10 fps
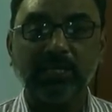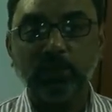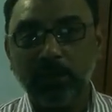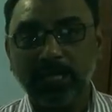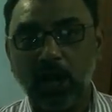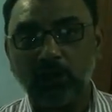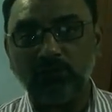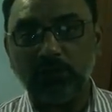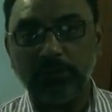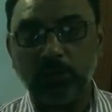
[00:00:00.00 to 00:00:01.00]
a new
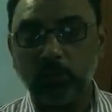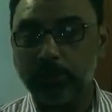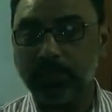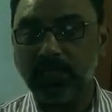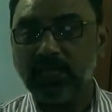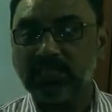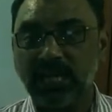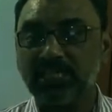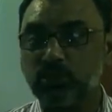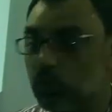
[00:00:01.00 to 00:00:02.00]
account will be opened,
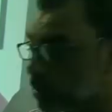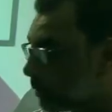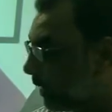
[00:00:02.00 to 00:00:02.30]
that is notes